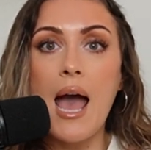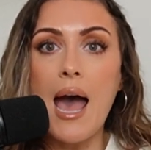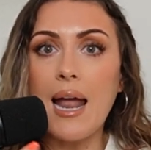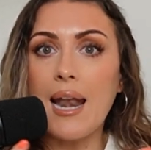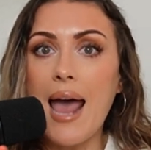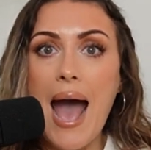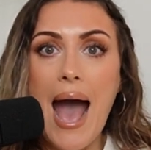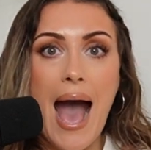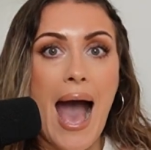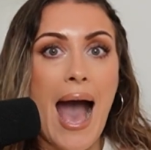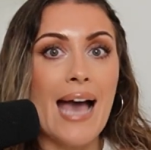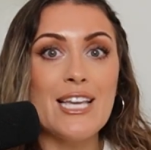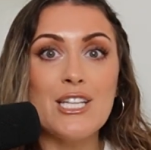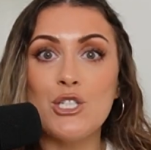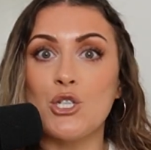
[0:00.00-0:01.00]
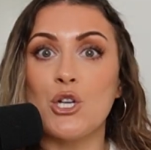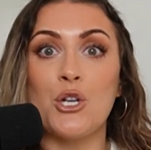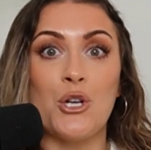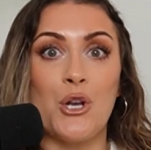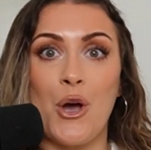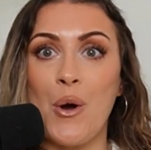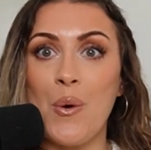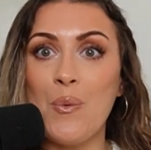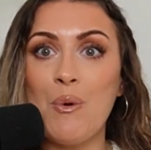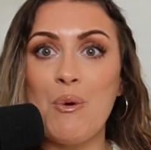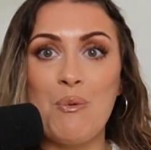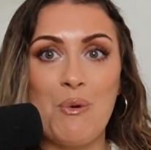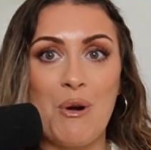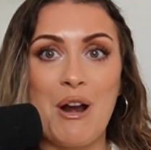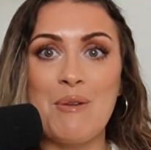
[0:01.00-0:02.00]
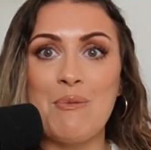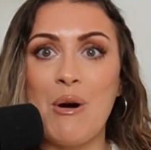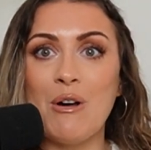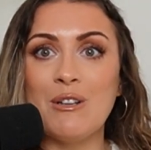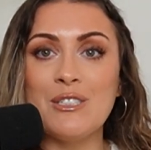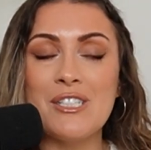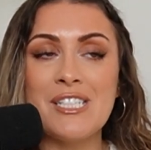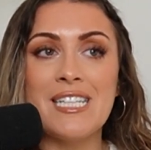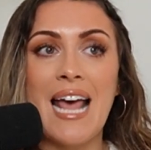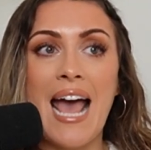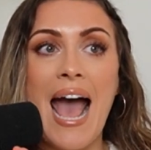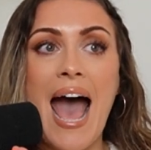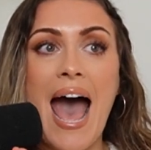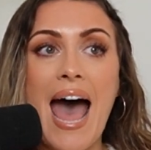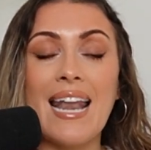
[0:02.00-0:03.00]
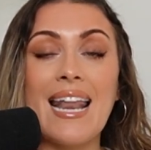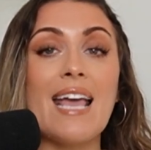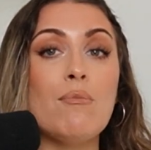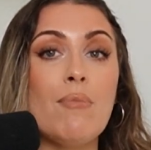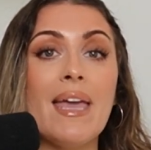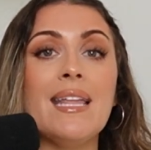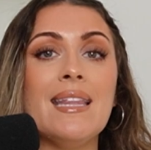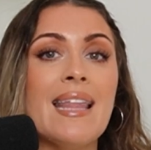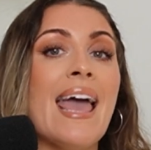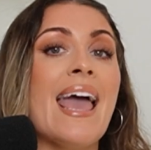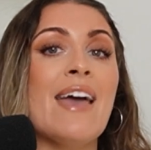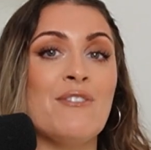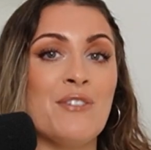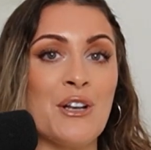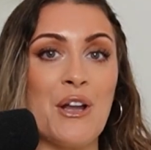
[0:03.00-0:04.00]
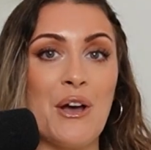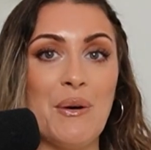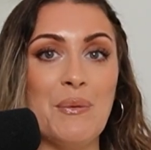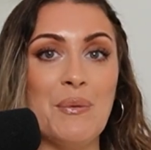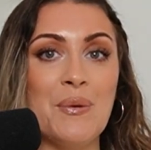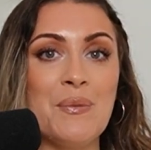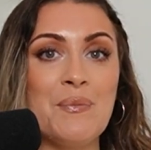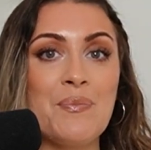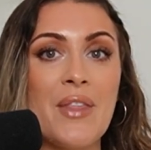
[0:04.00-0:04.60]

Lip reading: And I don't know what I want, and I may never know.